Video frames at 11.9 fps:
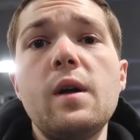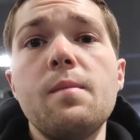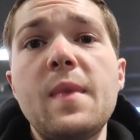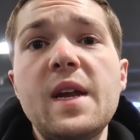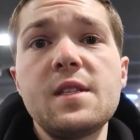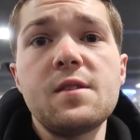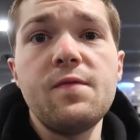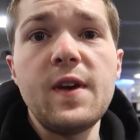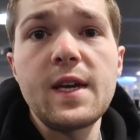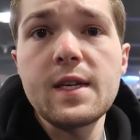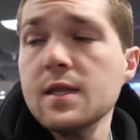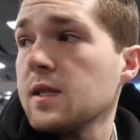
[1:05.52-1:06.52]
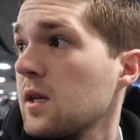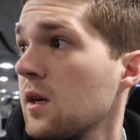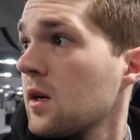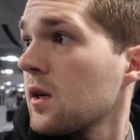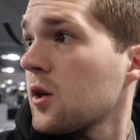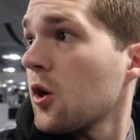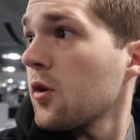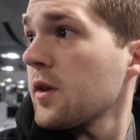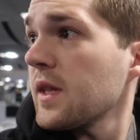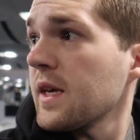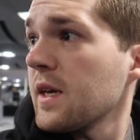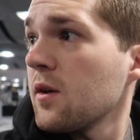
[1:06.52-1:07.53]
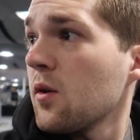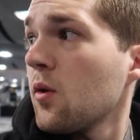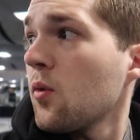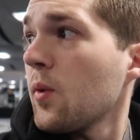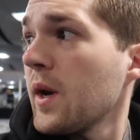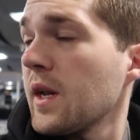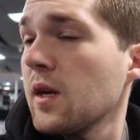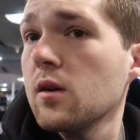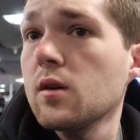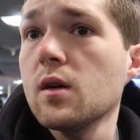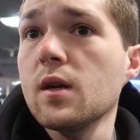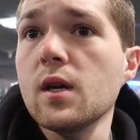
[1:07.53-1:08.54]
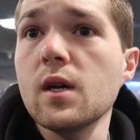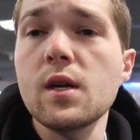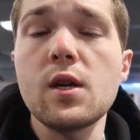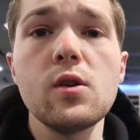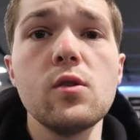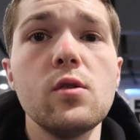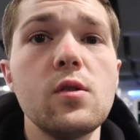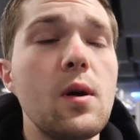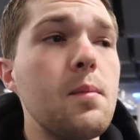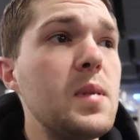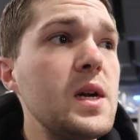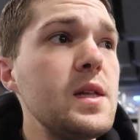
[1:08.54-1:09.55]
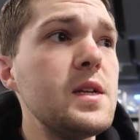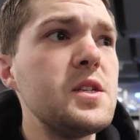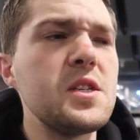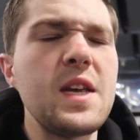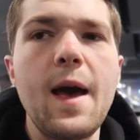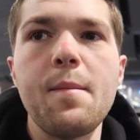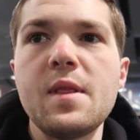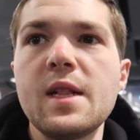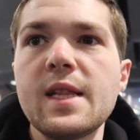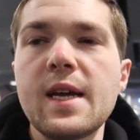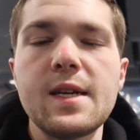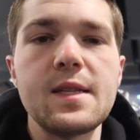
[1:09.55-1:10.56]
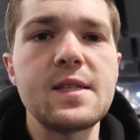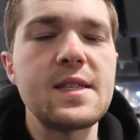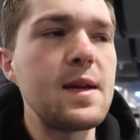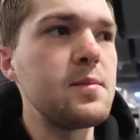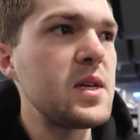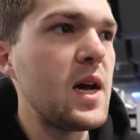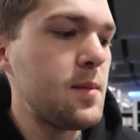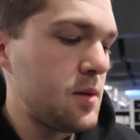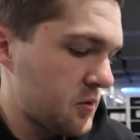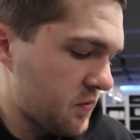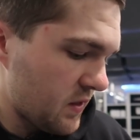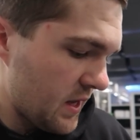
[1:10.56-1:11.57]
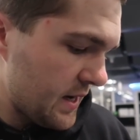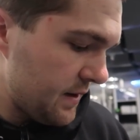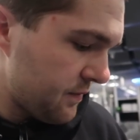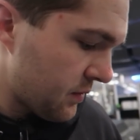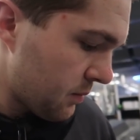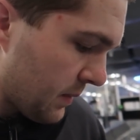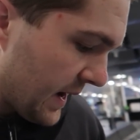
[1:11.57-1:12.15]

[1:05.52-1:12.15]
Well, made it to Vegas. Currently waiting on a good old buddy that just happened to land at the same time. He was flying in from